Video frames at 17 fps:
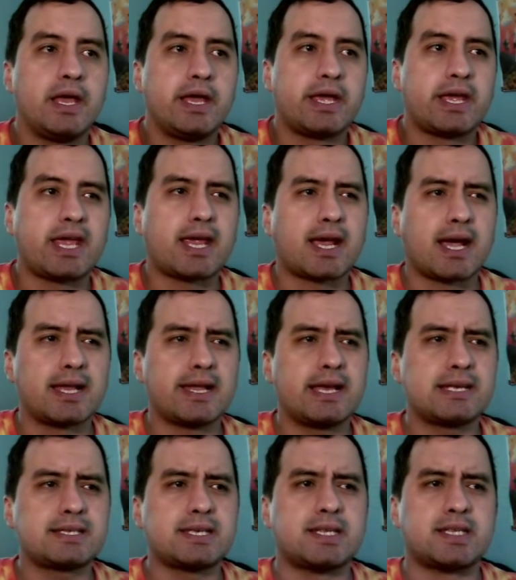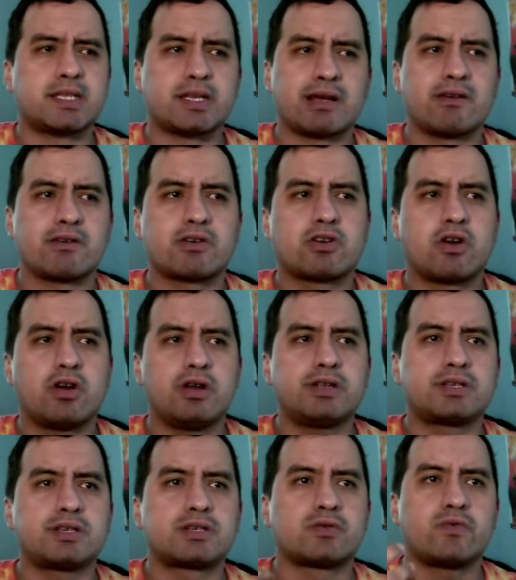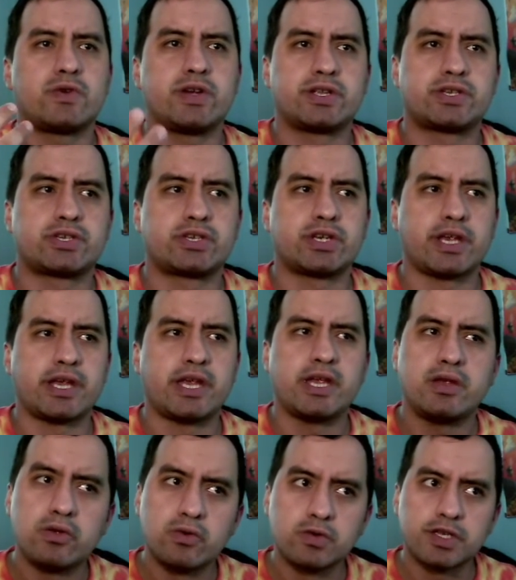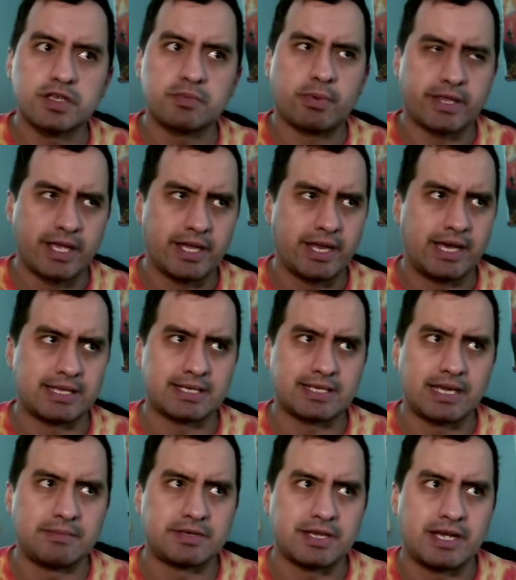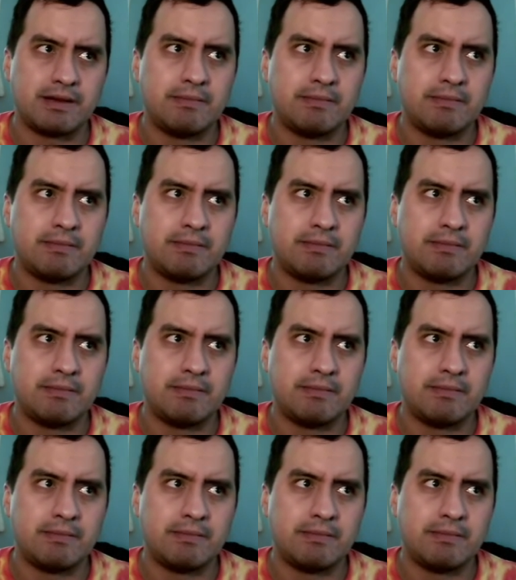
he kind of has these tarot cards, which he uses, but then at the same time,